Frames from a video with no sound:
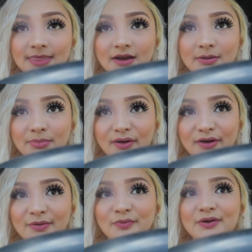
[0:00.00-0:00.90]
are
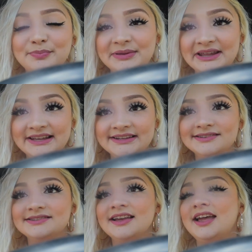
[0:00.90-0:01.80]
bomb with
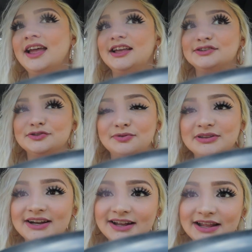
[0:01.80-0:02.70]
beans. And so yo
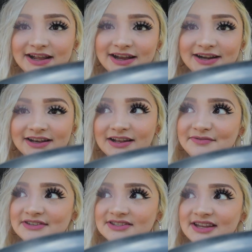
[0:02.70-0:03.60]
me traje la carne, el
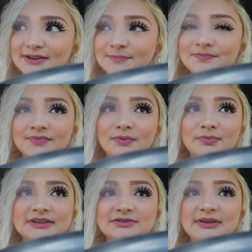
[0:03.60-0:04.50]
bistec. I'm
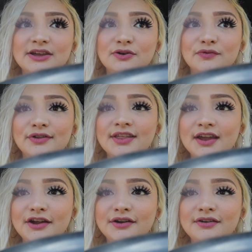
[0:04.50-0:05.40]
about to make it over
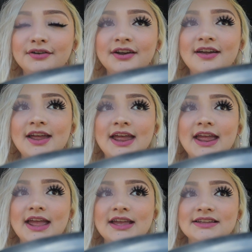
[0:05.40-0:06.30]
there.
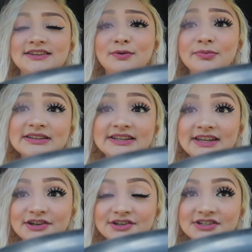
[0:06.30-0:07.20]
And yeah, we're about to
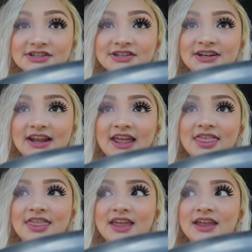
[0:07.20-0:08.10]
eat good.
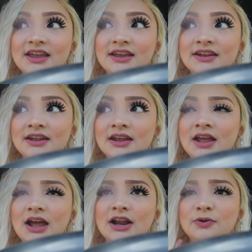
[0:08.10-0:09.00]
And
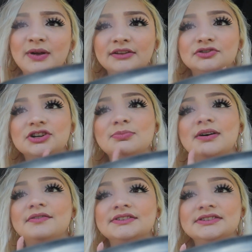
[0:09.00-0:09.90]
then I know we had to drop
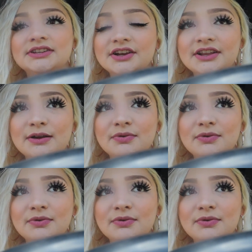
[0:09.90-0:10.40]
off a sticker that